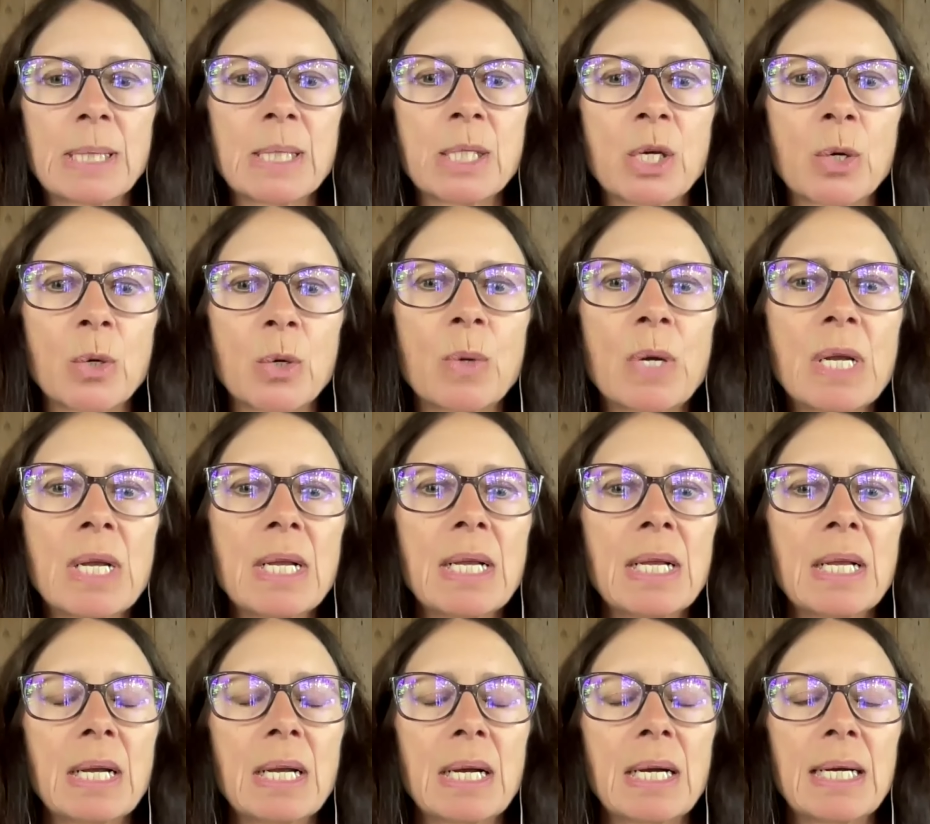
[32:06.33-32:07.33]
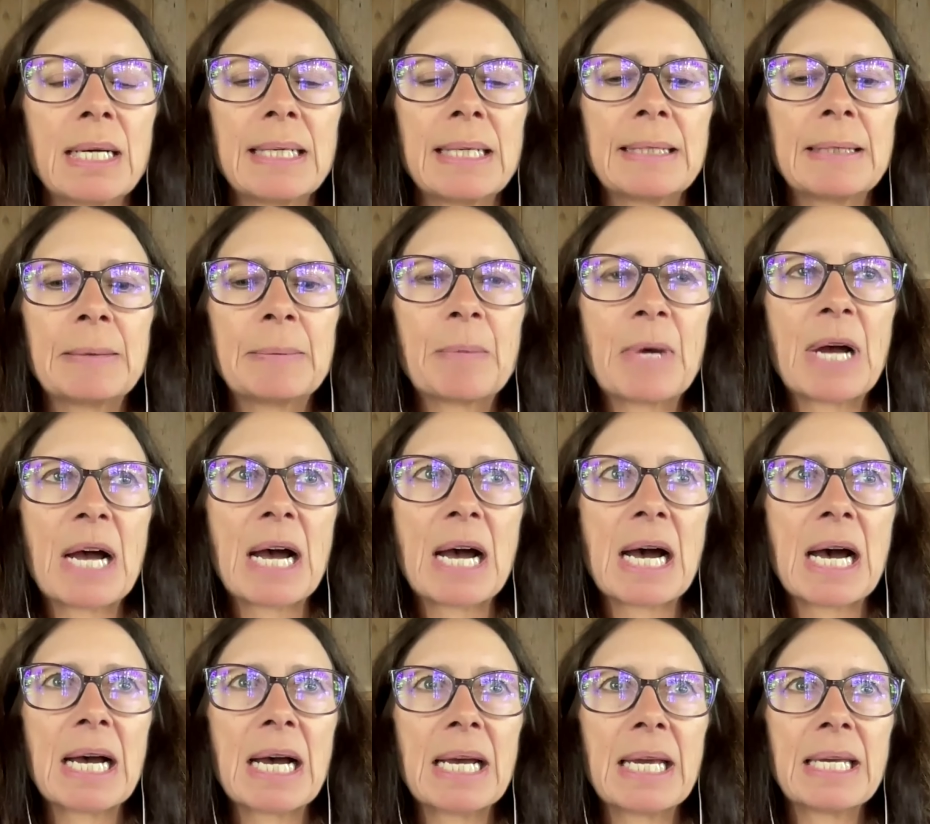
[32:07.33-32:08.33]
So
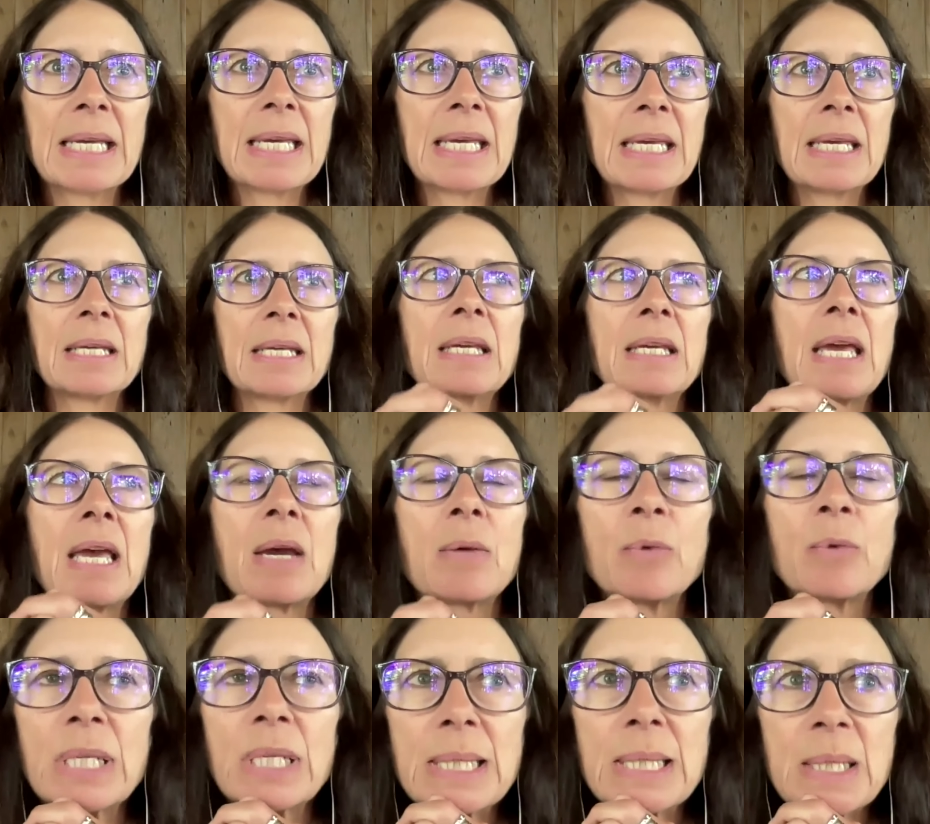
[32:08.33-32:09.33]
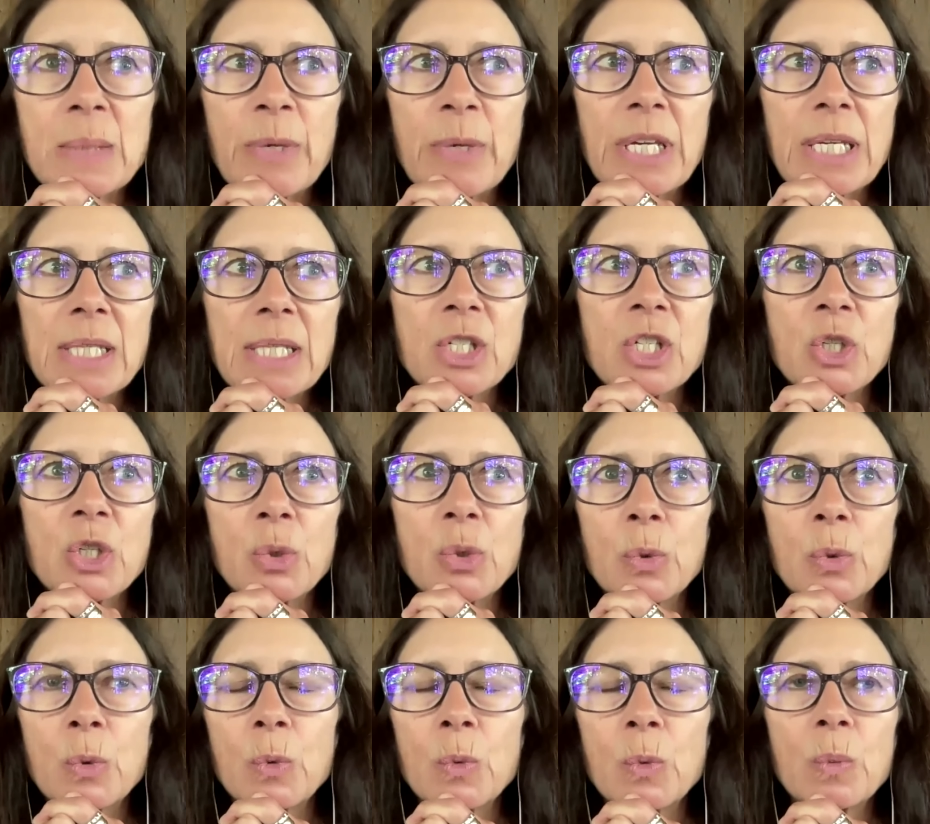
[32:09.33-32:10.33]
I can't really speak
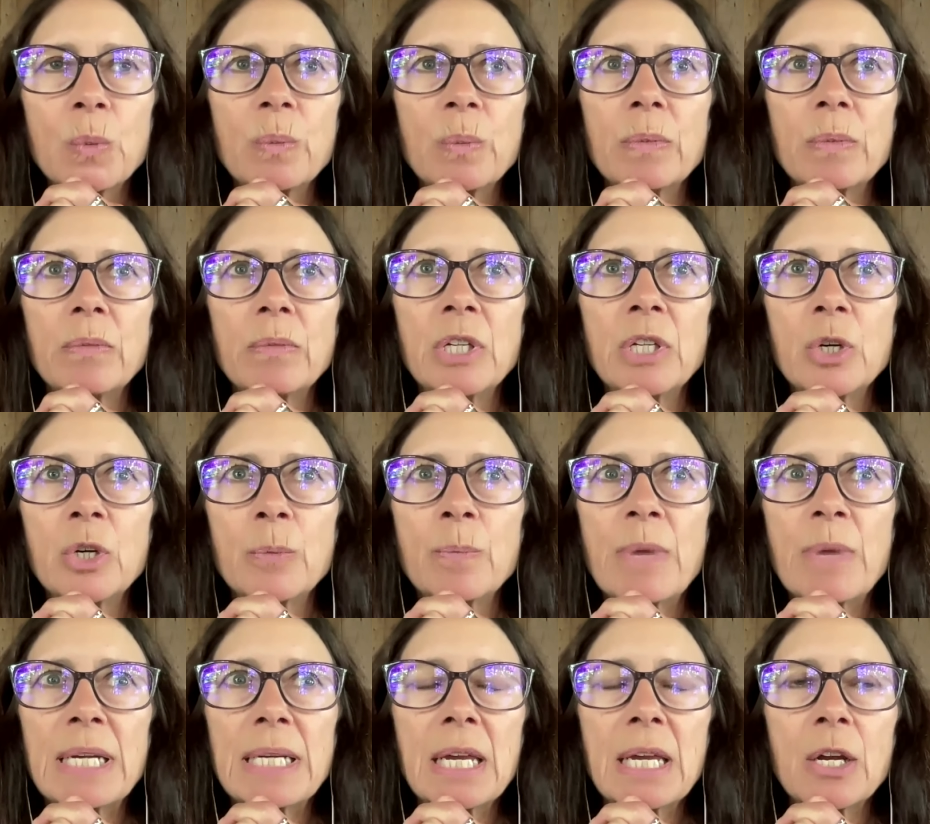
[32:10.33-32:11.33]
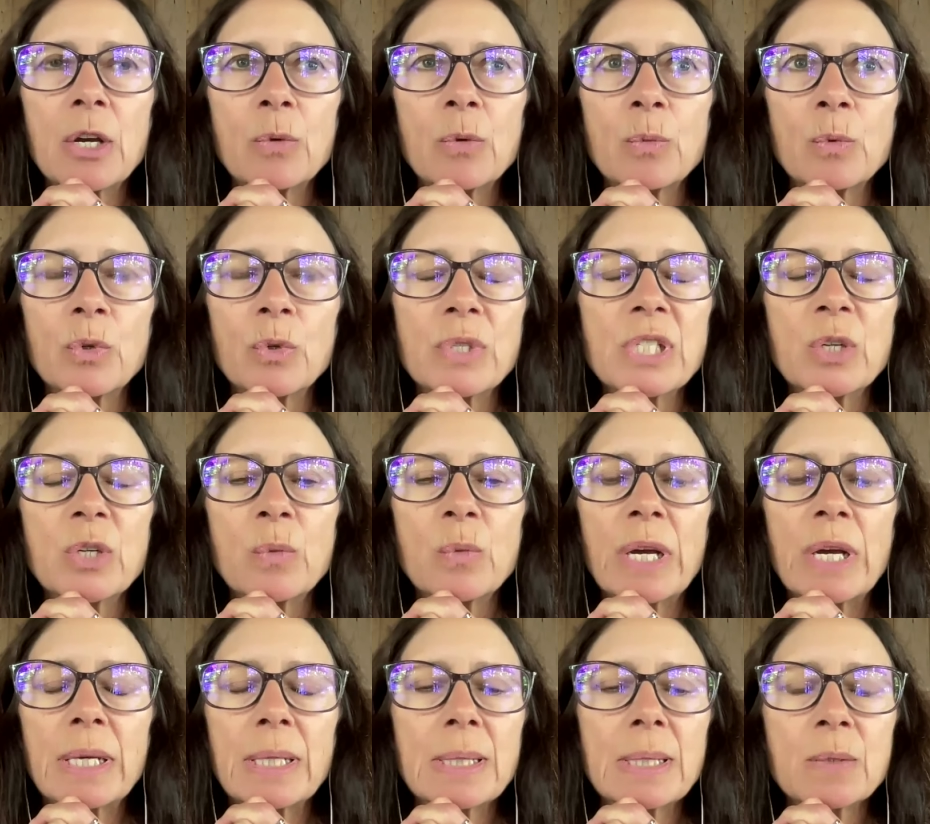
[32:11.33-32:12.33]
to, Medicare rules and
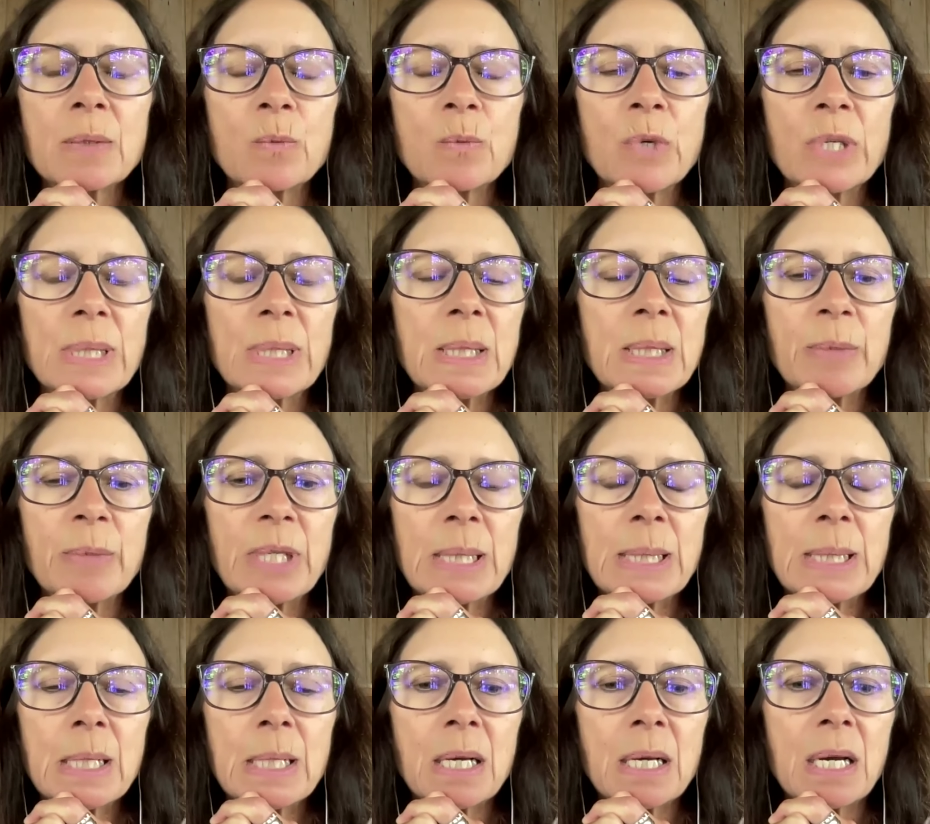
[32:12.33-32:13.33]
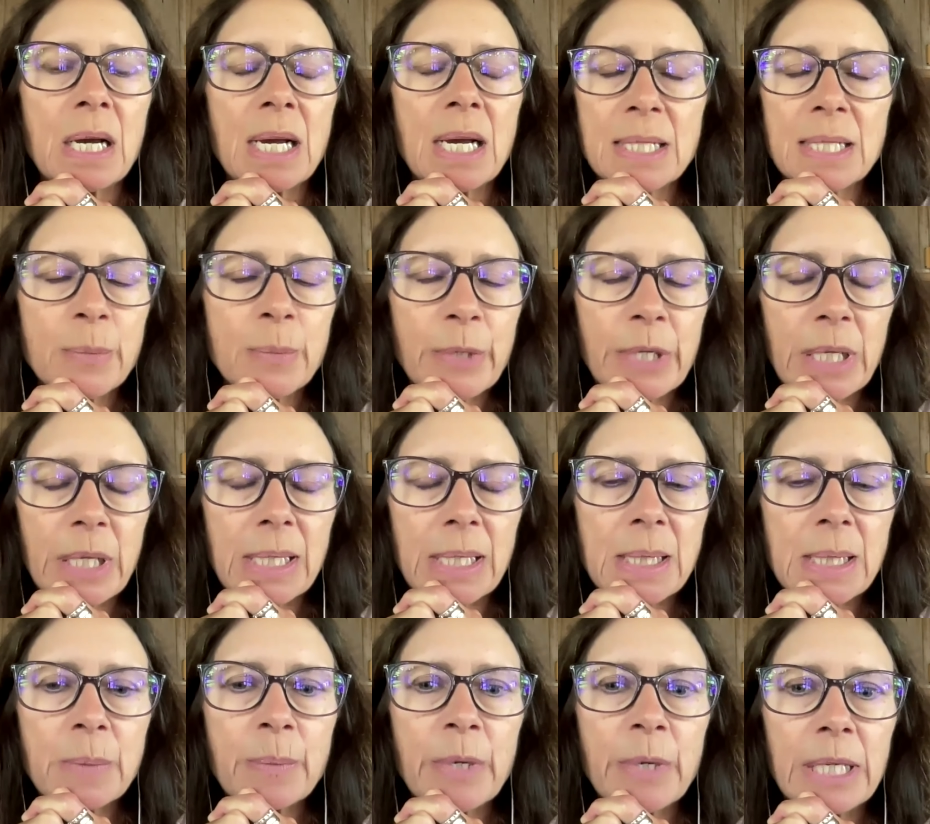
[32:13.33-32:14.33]
regs once somebody's
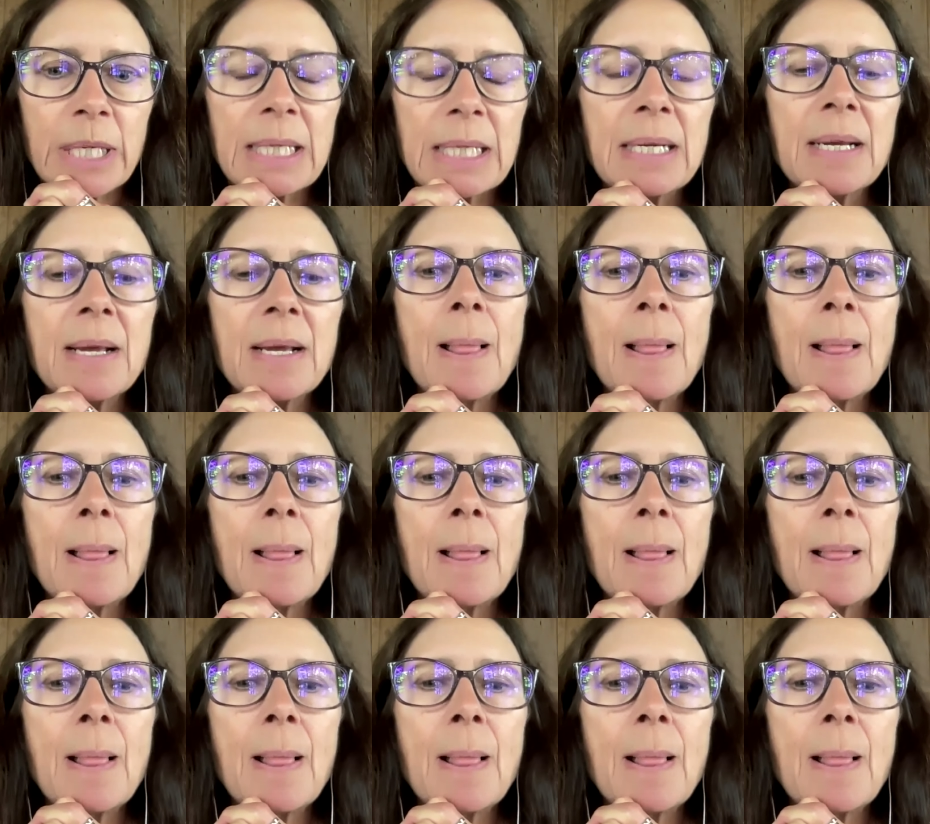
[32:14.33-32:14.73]
hospitalized, but